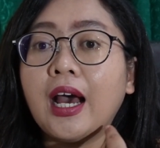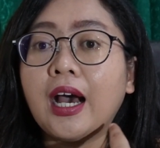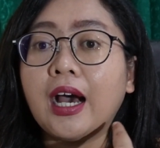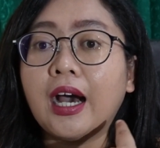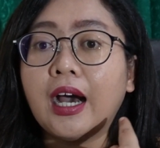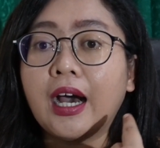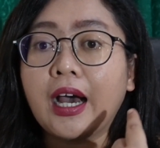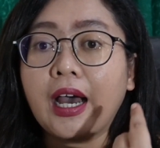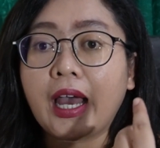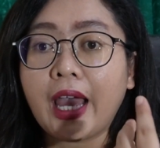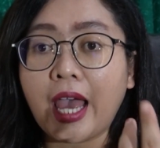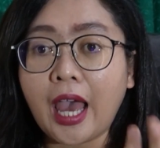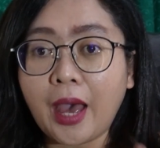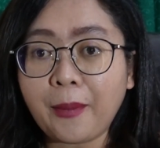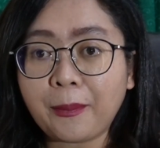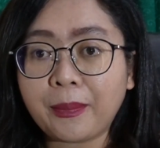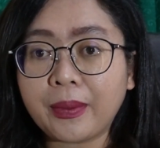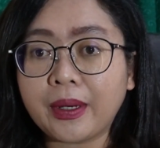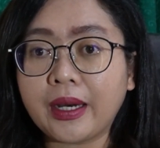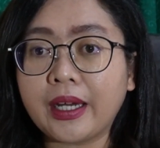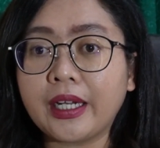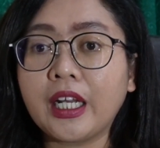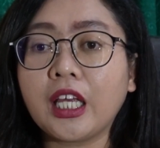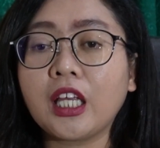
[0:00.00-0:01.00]

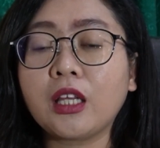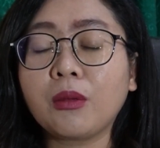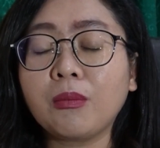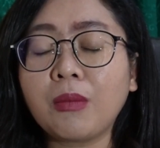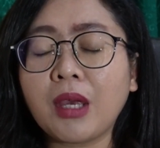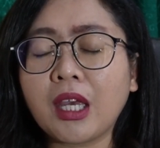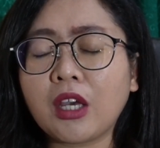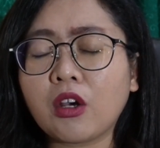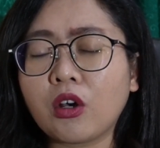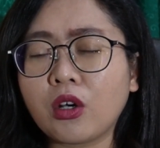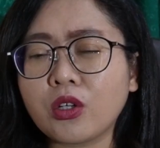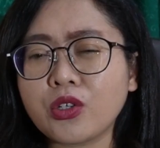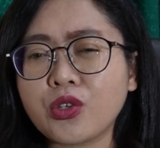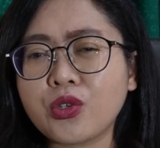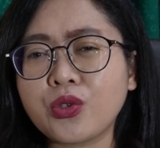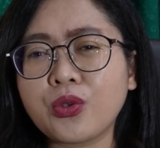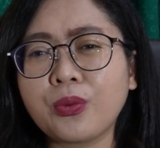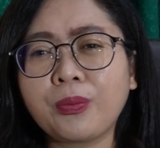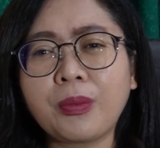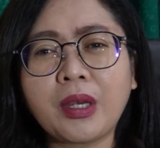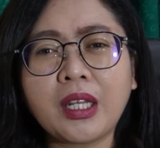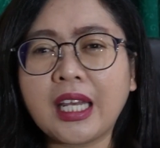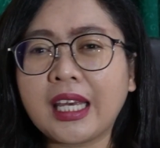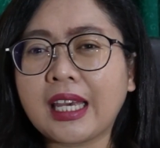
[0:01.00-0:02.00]
happen, it may cause
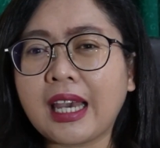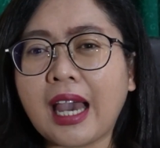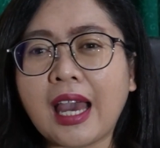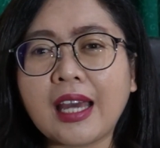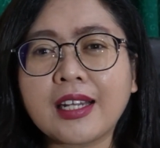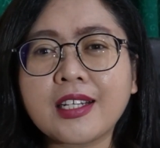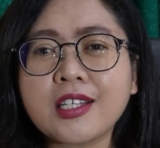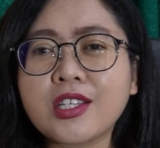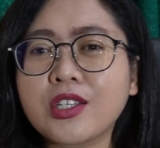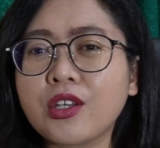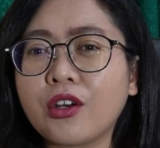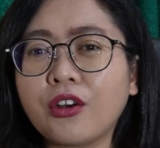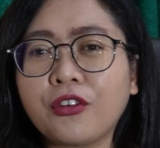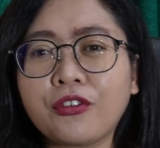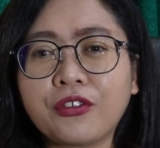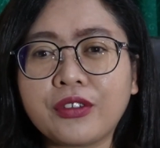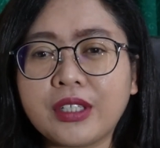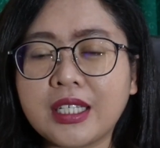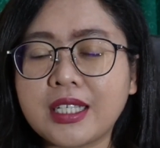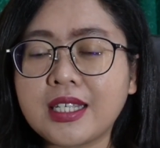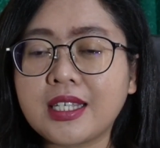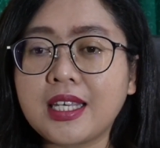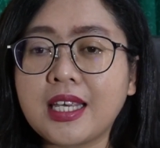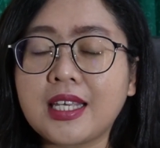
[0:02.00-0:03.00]
too many kinds of
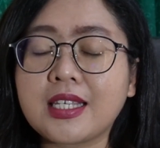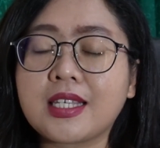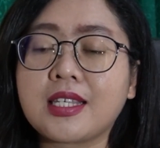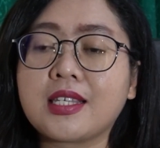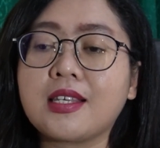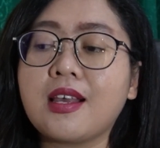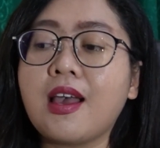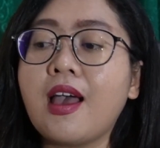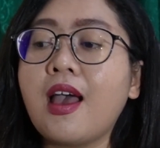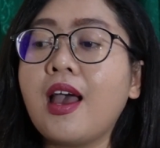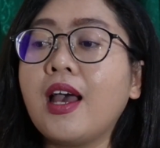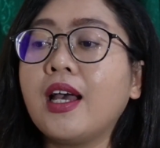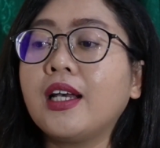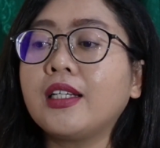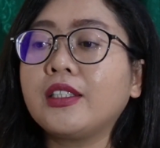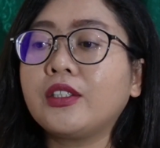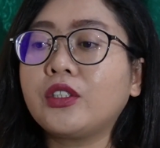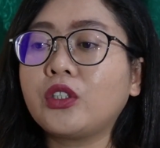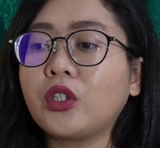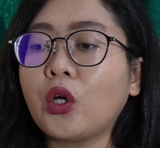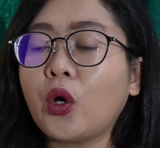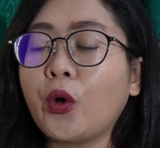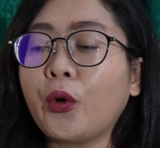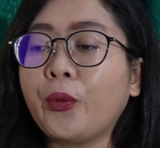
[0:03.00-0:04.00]
disease.
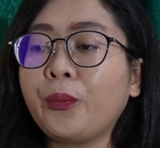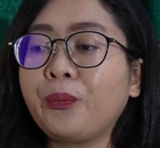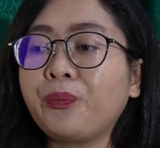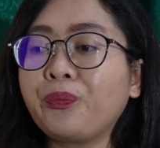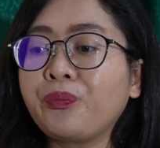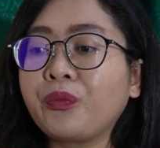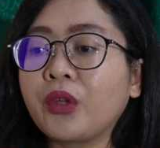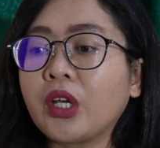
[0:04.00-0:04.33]
So